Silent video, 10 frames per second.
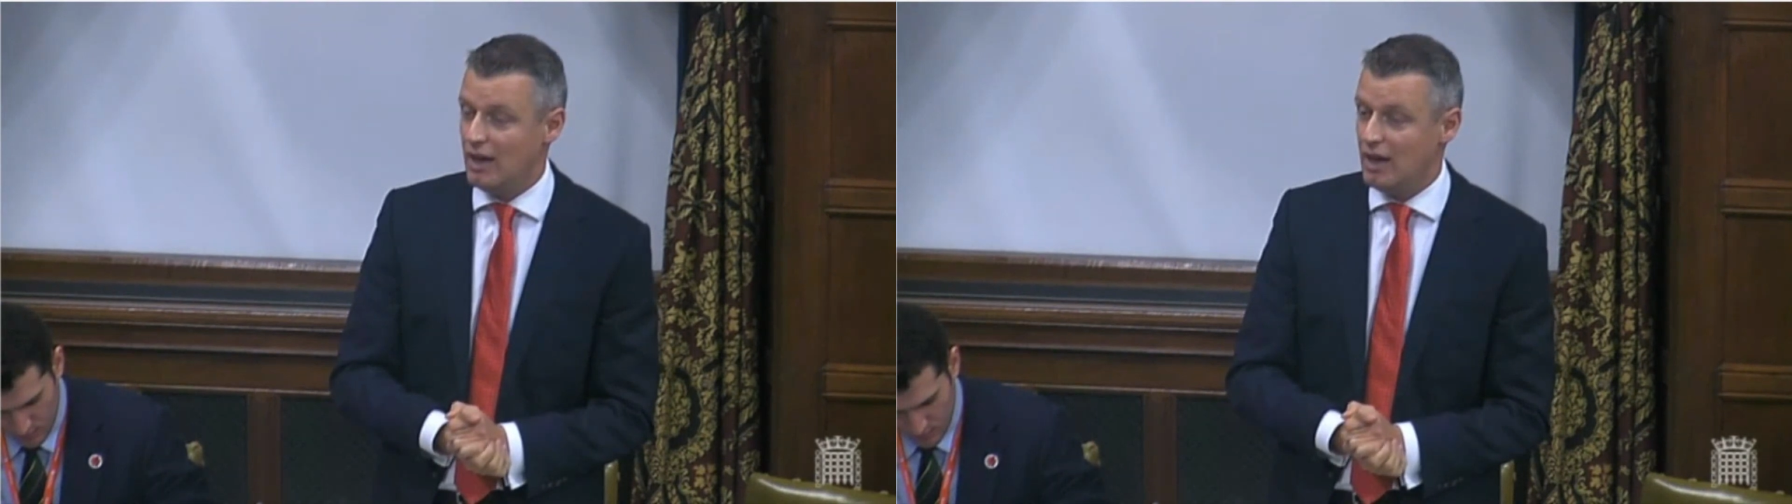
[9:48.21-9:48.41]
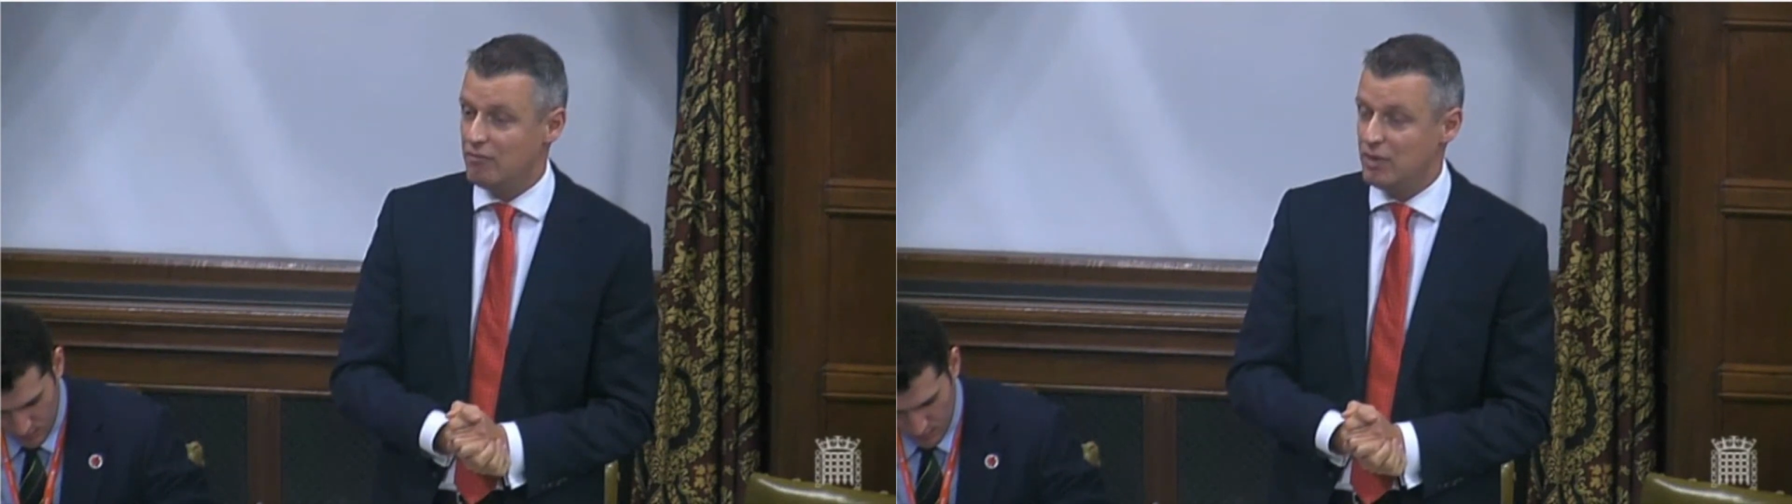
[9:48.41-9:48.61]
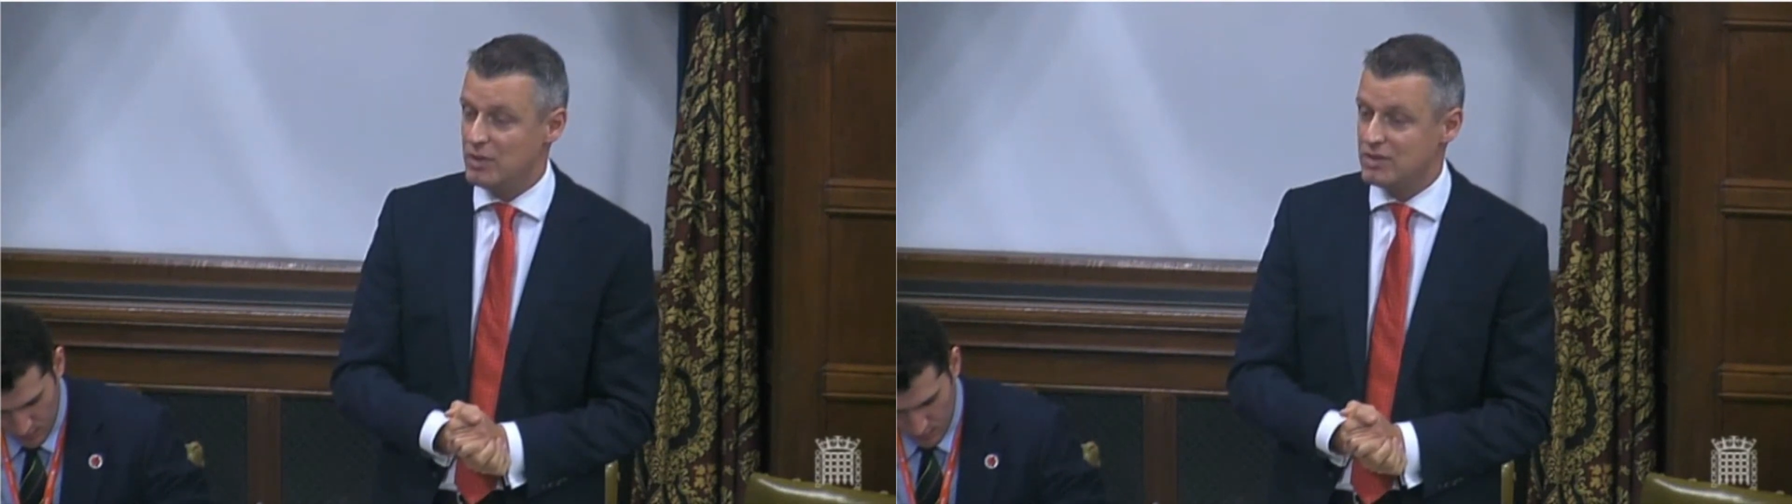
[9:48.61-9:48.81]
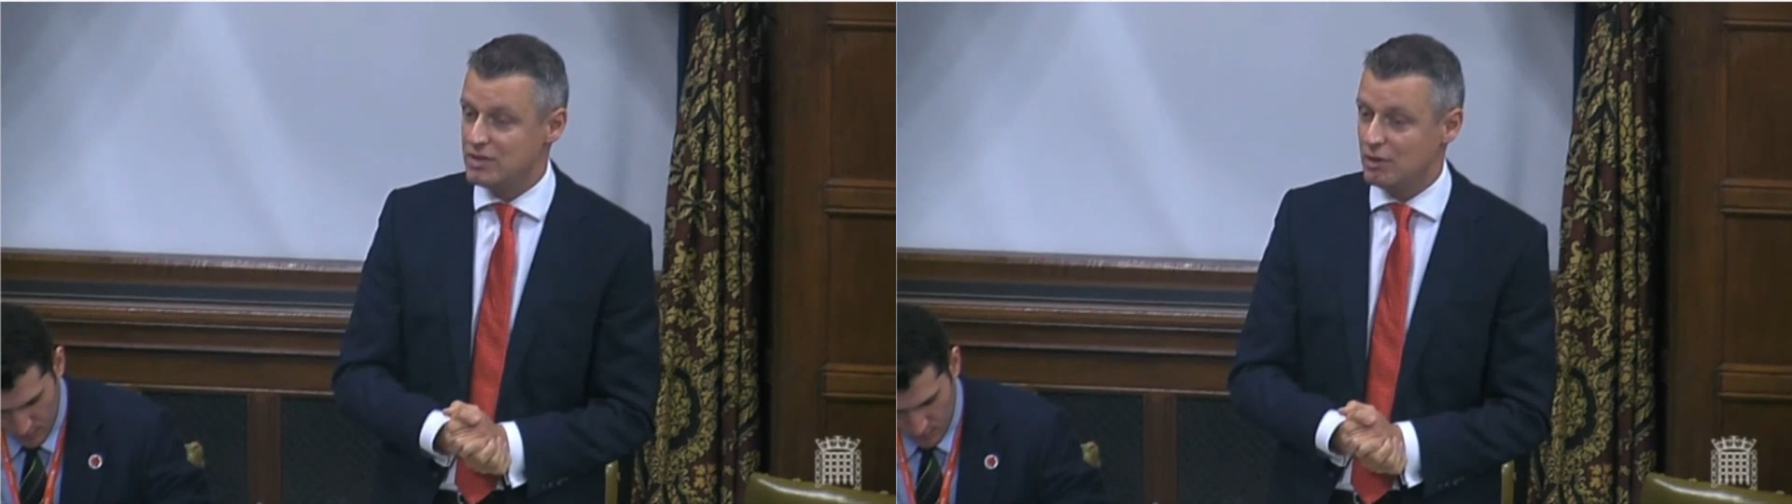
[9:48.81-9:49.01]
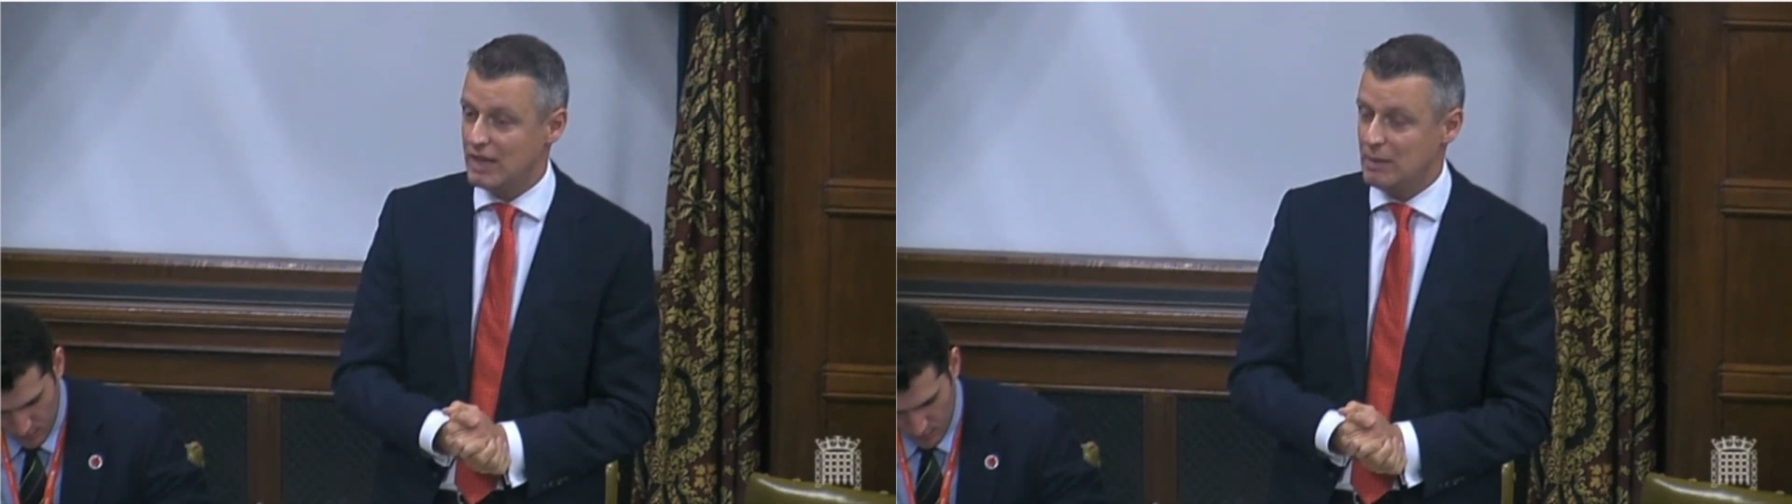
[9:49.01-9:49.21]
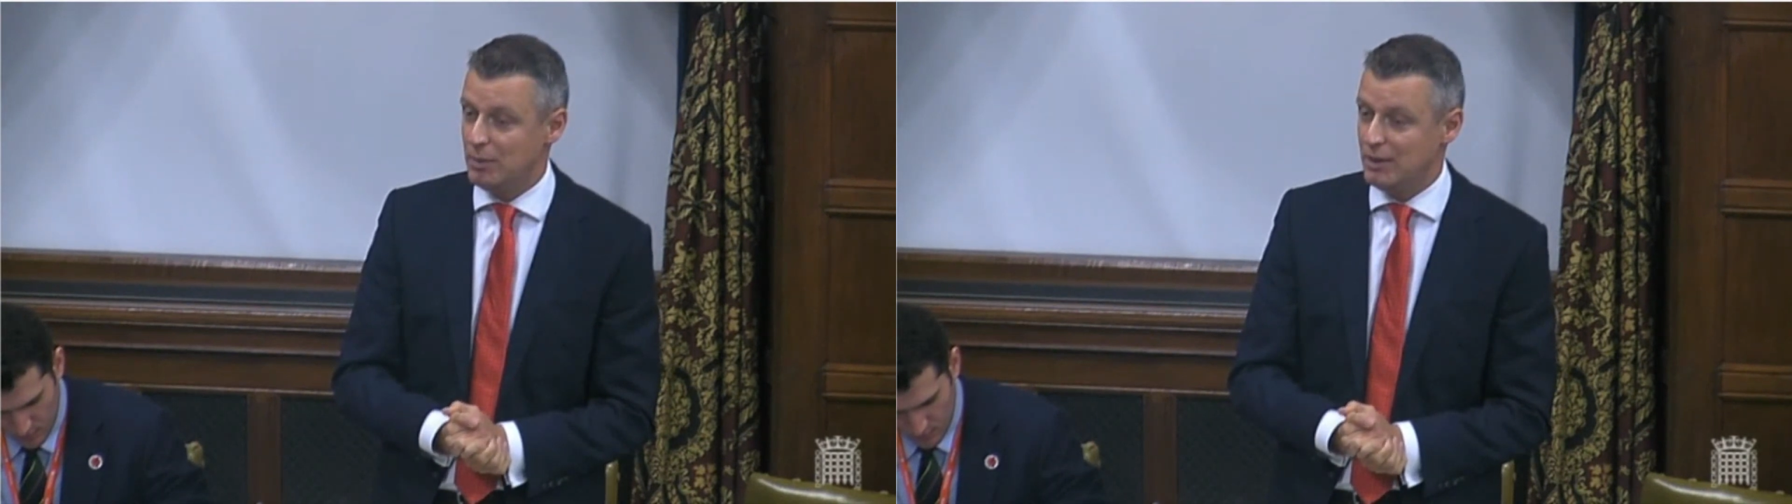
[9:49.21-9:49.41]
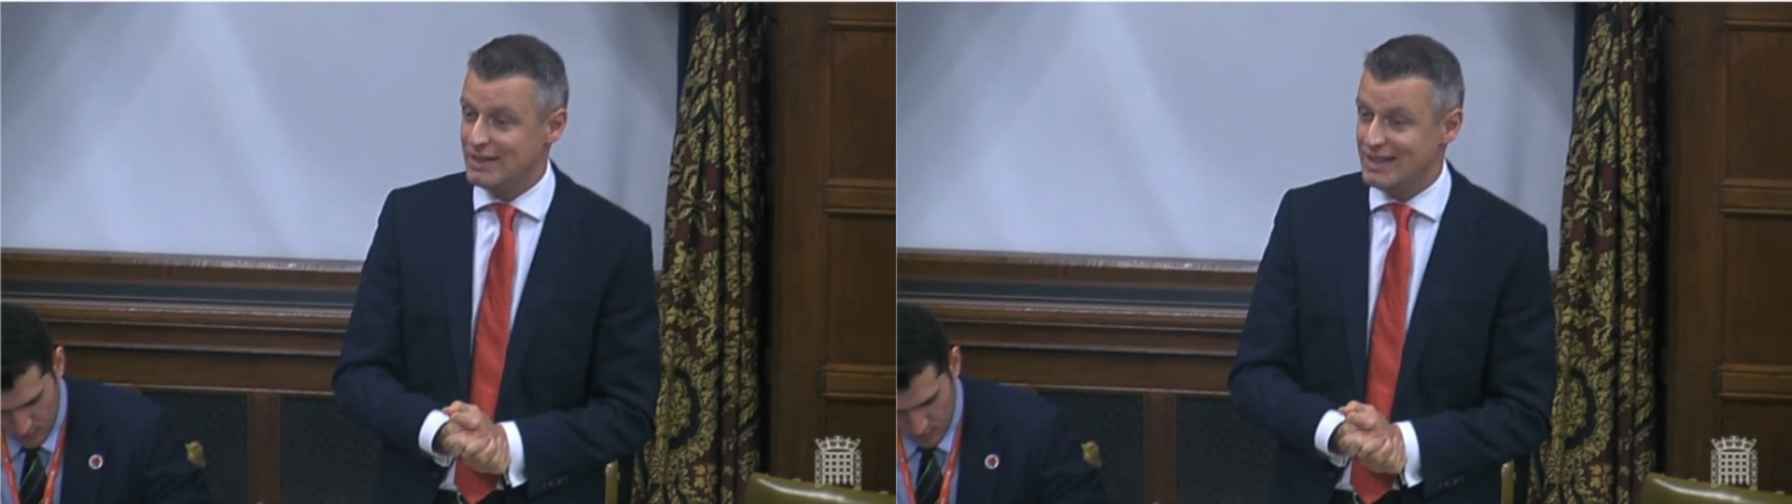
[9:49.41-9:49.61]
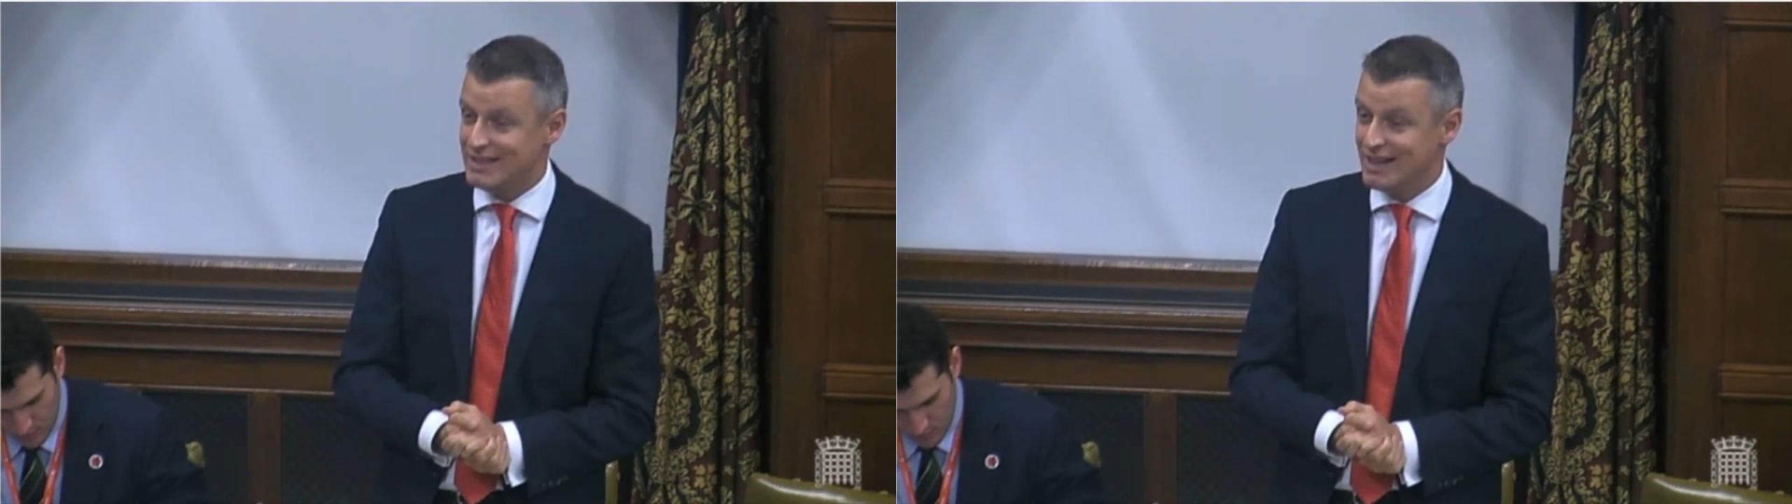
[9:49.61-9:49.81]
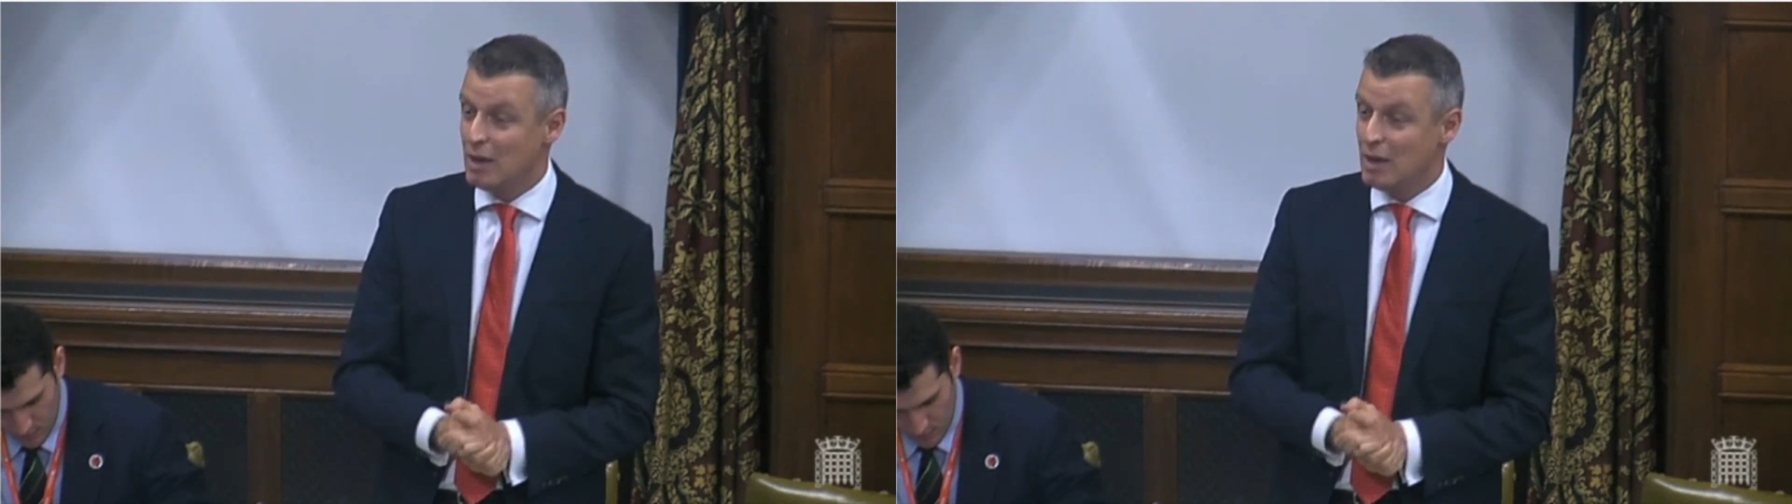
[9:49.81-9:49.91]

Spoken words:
amphibious assault capabilities,